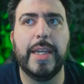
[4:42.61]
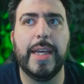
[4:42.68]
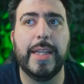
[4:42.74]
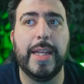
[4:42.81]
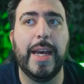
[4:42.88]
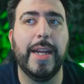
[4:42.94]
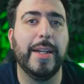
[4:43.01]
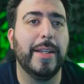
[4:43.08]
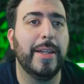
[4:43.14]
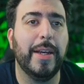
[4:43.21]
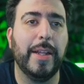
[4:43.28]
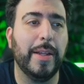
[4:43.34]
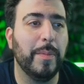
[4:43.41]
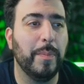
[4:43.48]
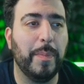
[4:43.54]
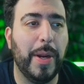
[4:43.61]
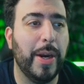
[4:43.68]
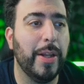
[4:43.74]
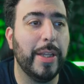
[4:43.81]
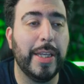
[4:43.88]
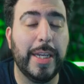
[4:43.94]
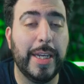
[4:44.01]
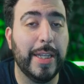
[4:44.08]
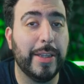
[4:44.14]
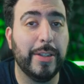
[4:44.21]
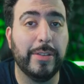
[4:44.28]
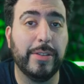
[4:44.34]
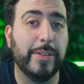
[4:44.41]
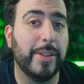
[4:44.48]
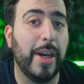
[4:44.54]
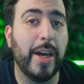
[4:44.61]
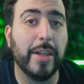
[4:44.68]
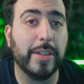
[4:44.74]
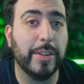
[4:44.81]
and that uh, apparently hit their stock